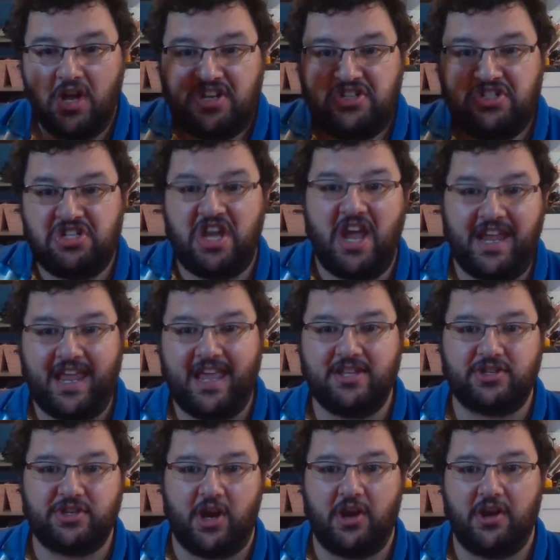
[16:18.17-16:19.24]

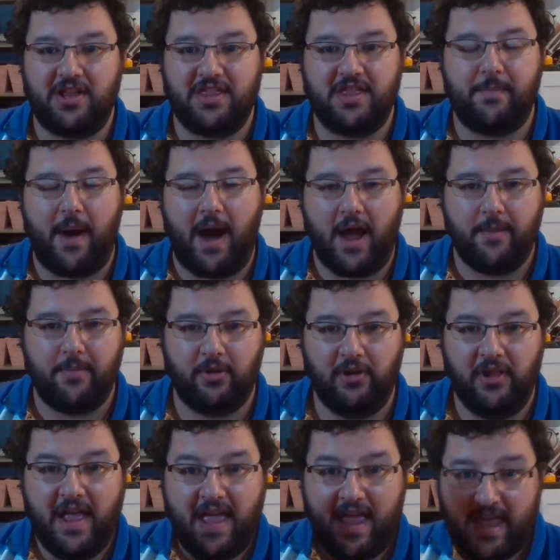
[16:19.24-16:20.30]
Chickens aren't in the Bible.